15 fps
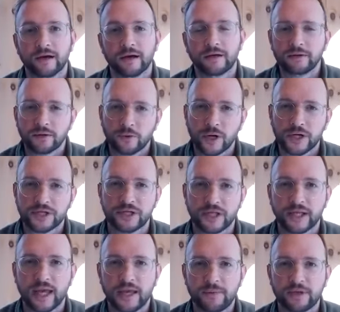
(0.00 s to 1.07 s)
Another question that
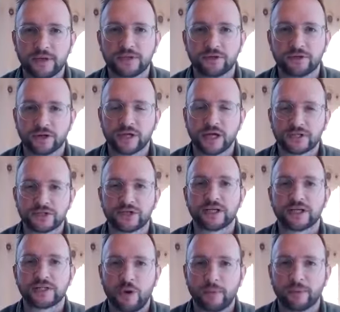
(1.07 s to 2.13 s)
came in during
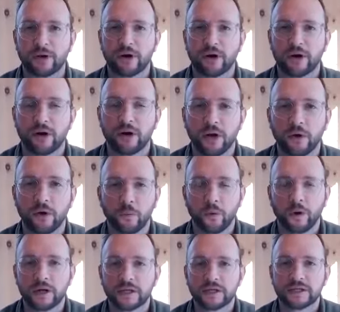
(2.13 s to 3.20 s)
yesterday's webinar
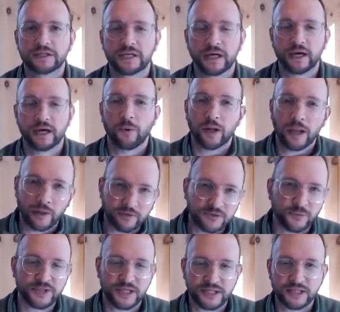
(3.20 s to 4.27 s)
was, while I was
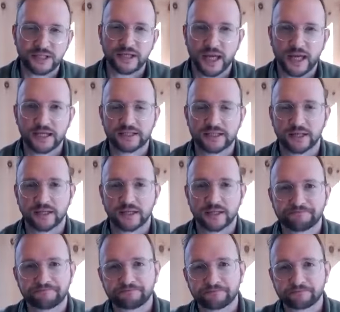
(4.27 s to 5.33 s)
presenting the case study,
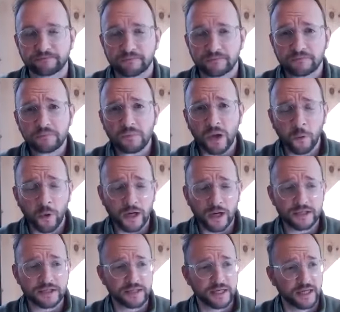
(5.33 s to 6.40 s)

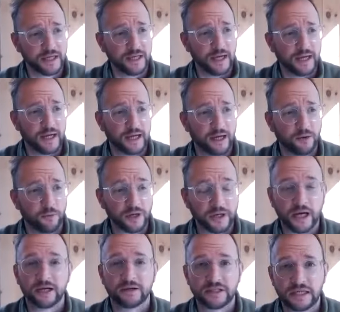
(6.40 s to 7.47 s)
was what
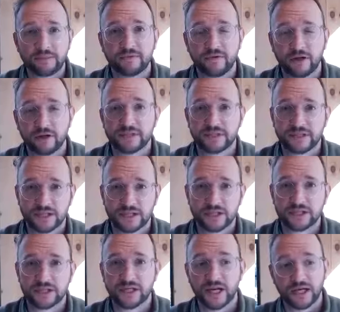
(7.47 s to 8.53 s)
kind of team development
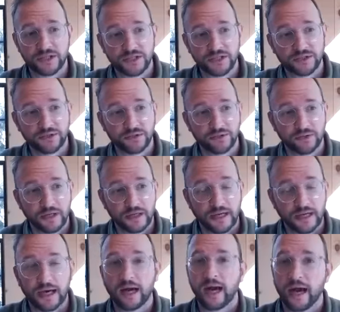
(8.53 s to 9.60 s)
sessions did I do
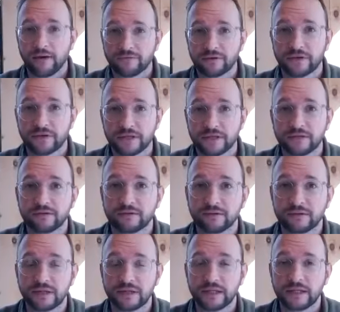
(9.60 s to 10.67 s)
after
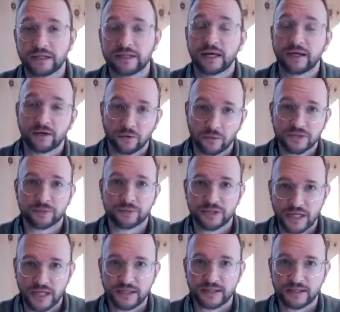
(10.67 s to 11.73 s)
the data was
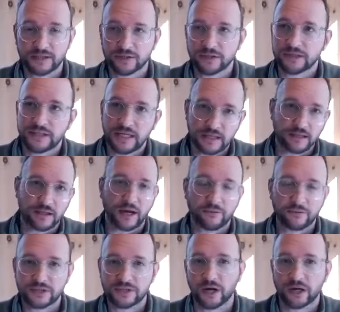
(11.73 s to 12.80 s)
presented? So the data that I
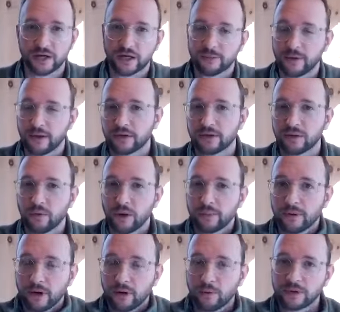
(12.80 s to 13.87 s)
was talking about in the
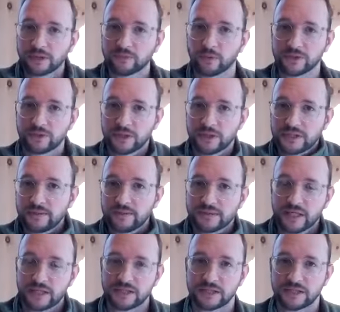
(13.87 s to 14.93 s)
webinar, what sort of team
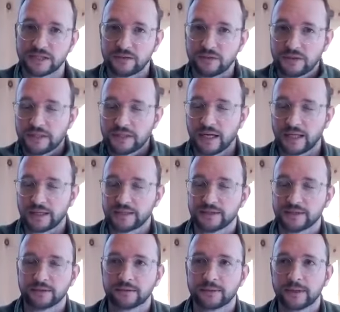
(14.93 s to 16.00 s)
sessions did I
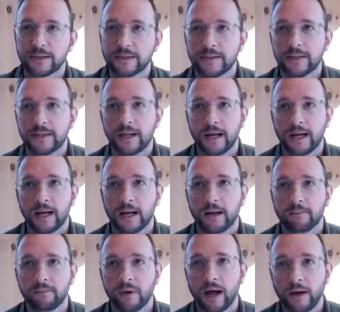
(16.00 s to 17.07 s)
do?
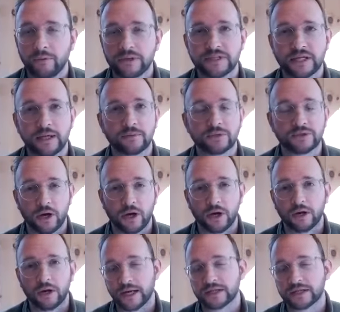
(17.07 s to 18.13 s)
I would say it was
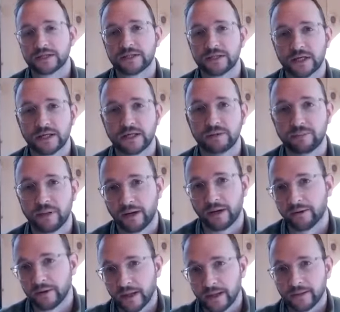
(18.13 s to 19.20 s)
all actually done in
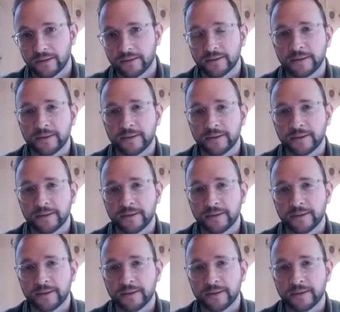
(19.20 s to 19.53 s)
parallel.